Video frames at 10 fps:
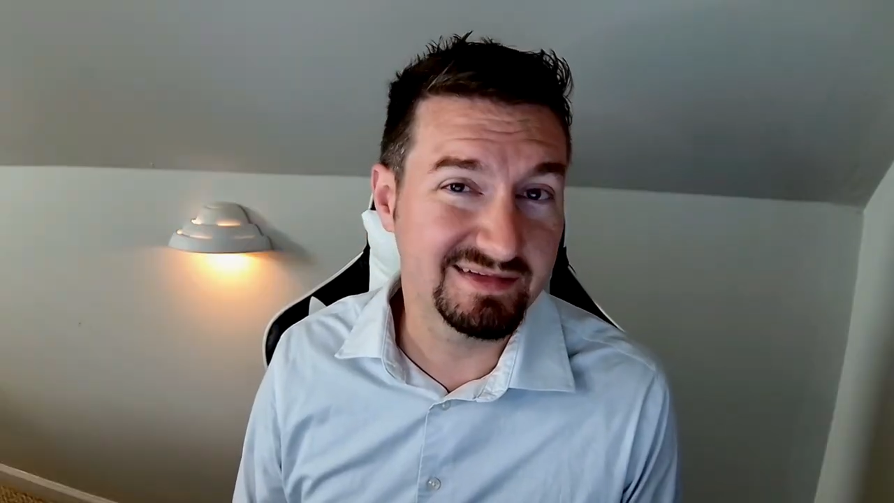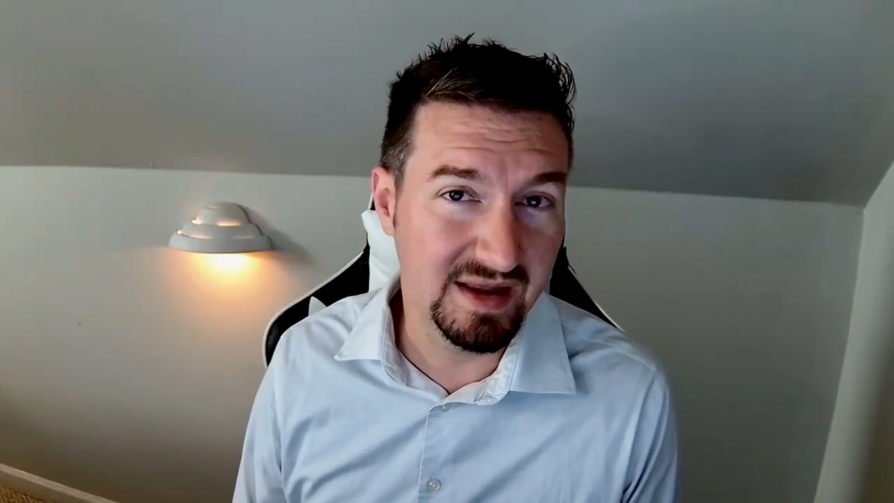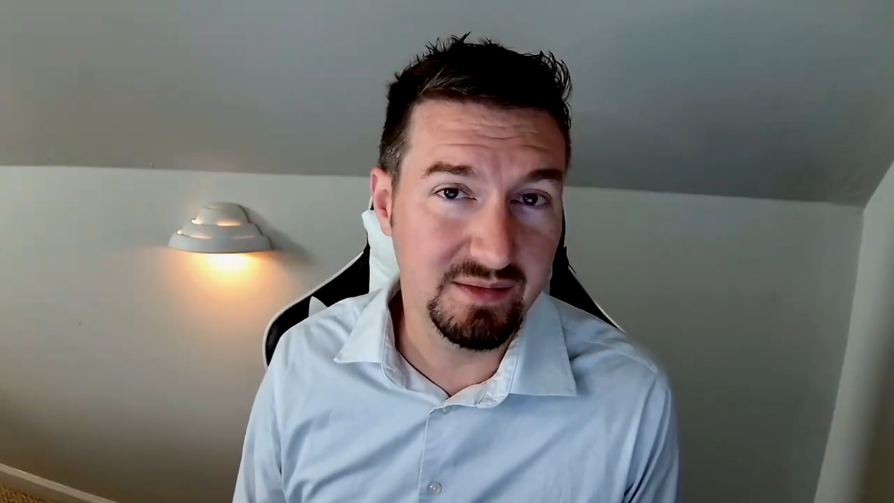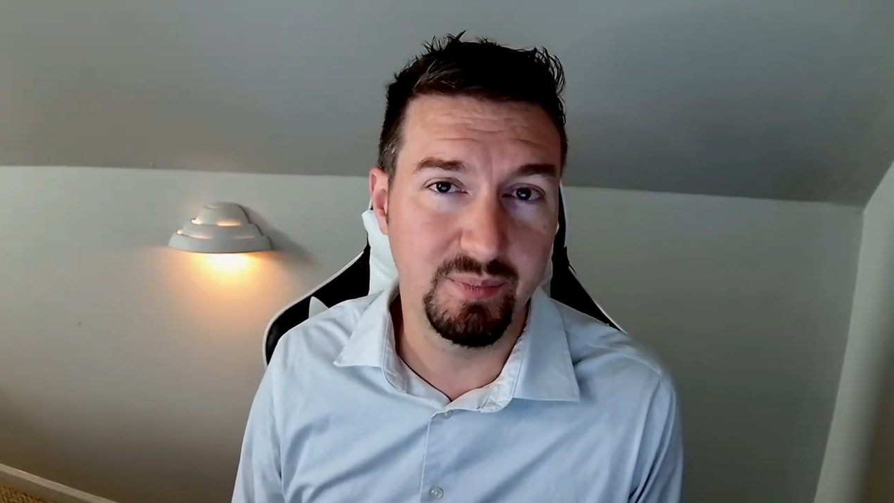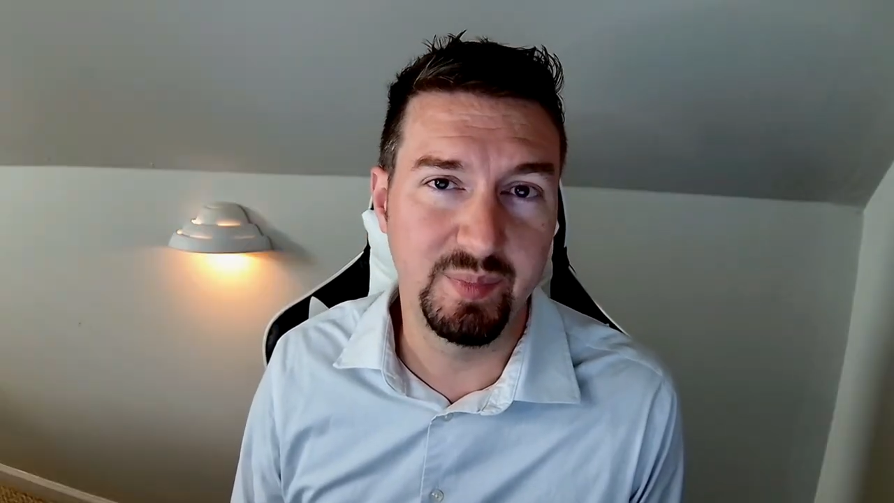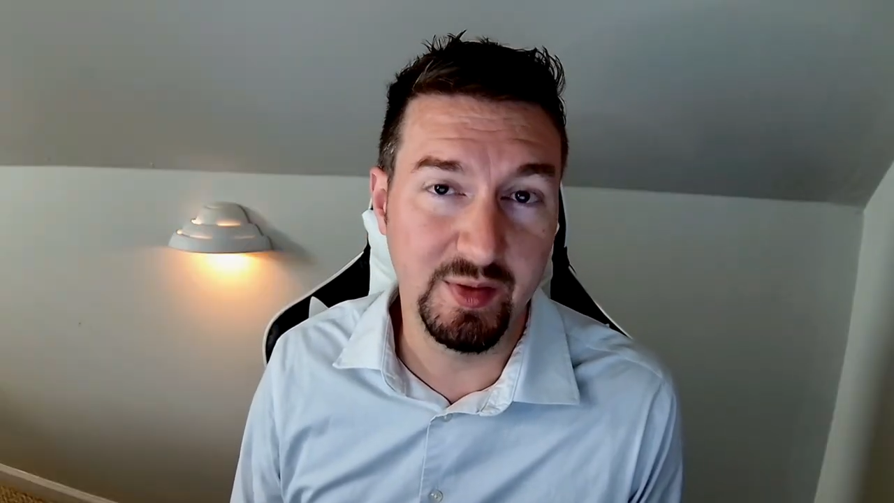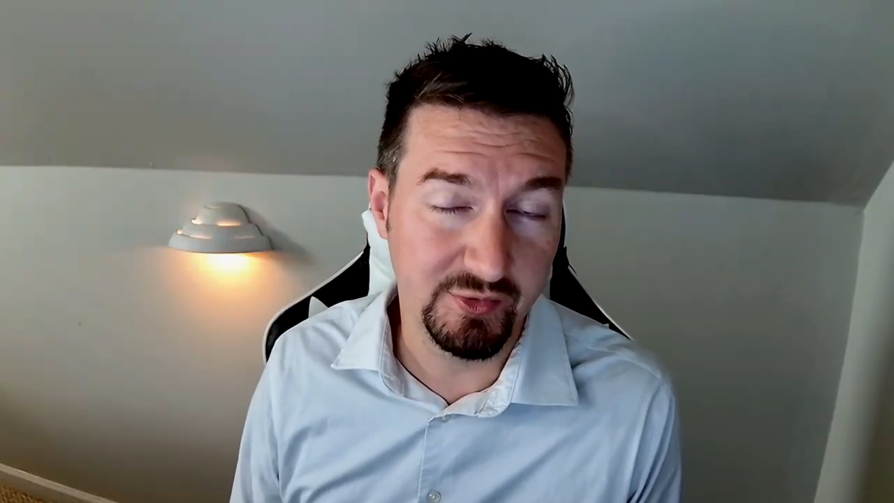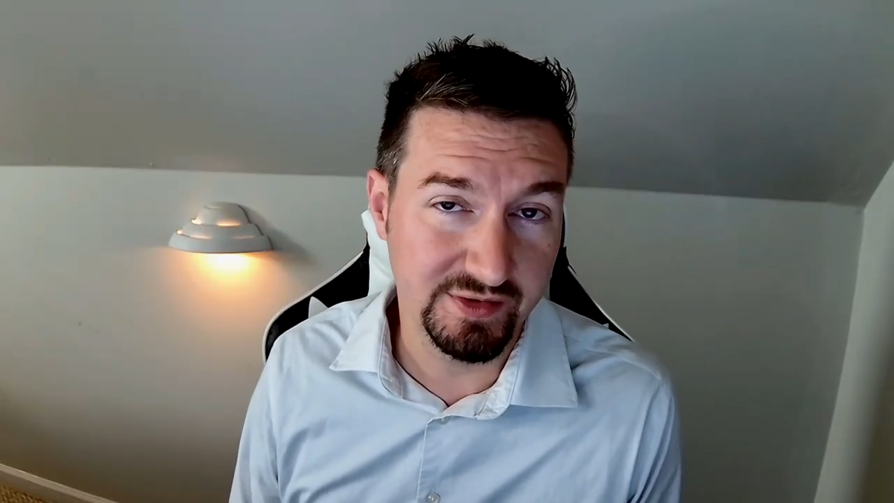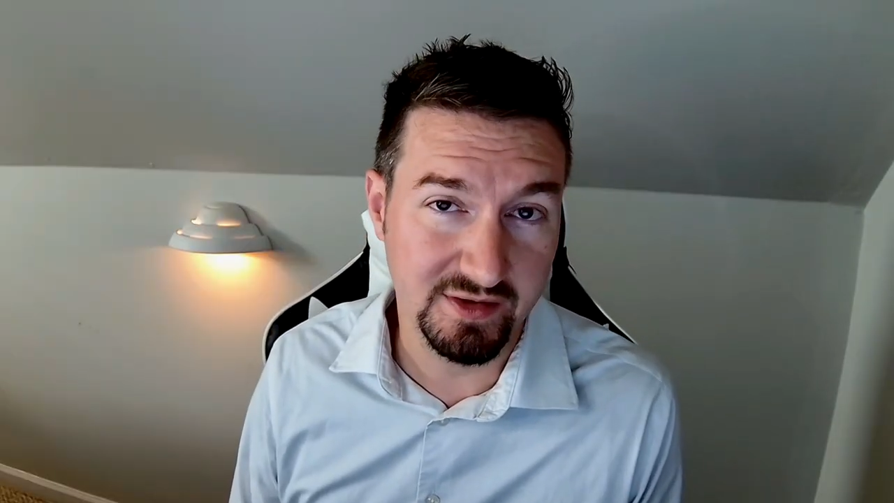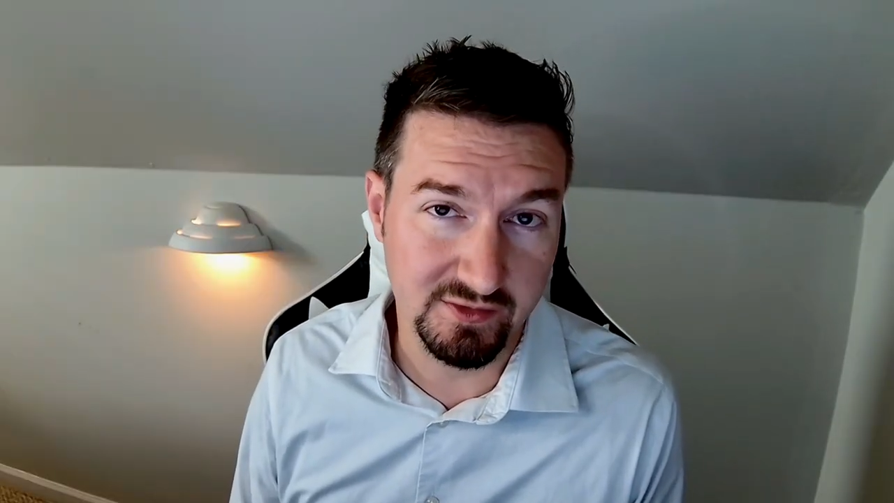$10
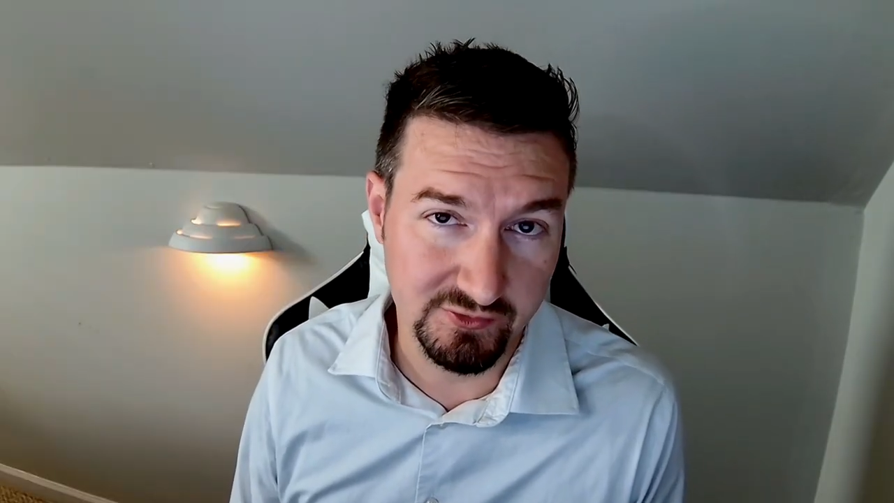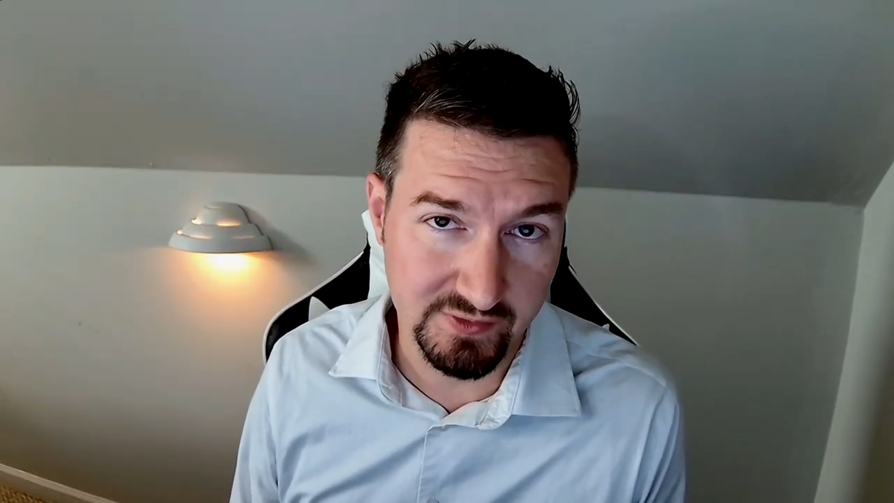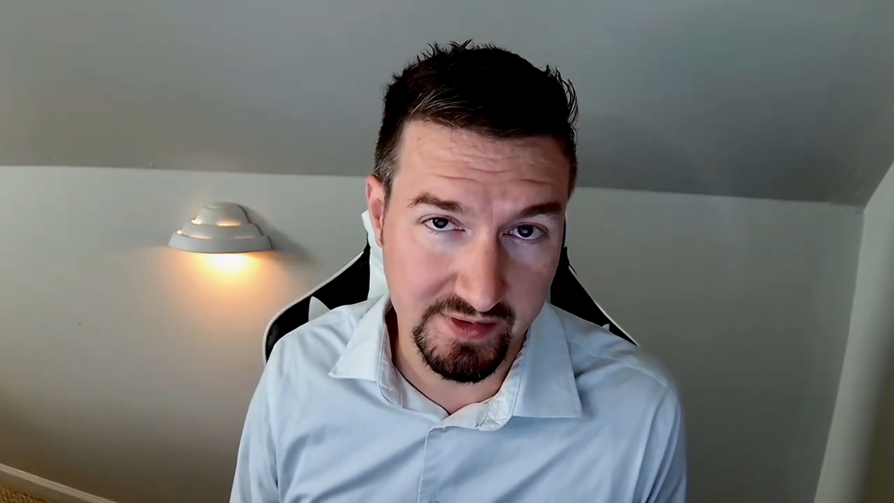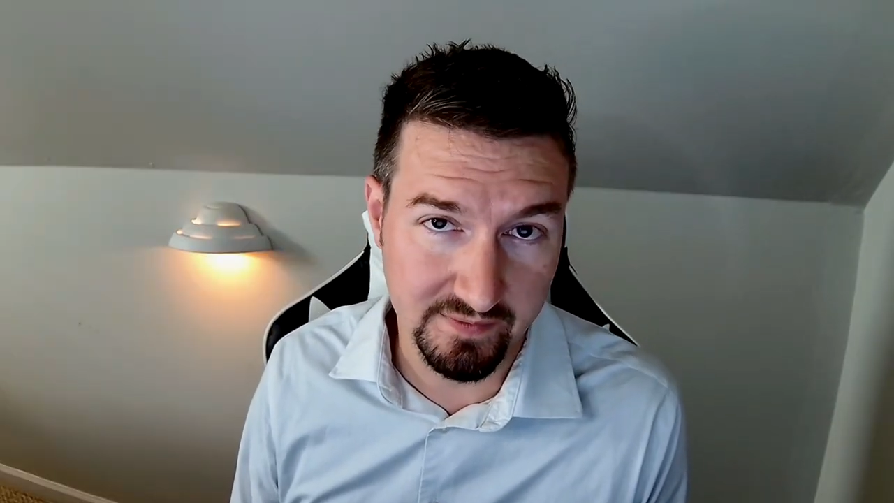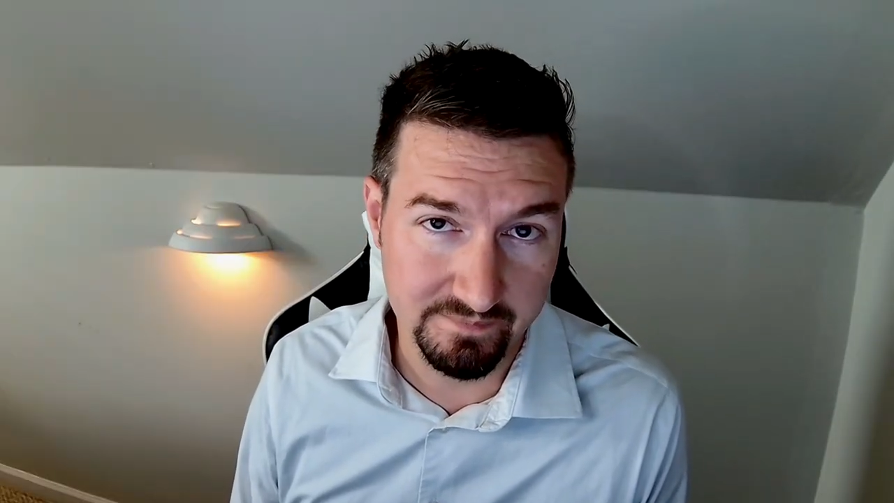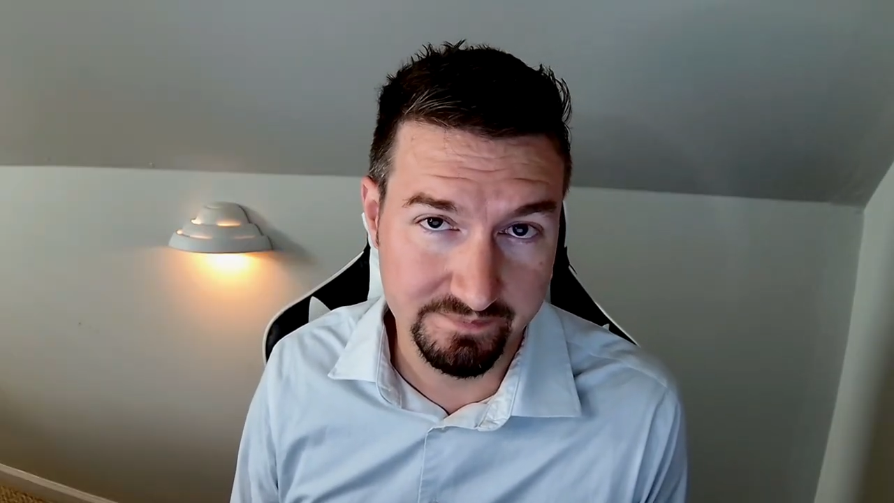billion right now.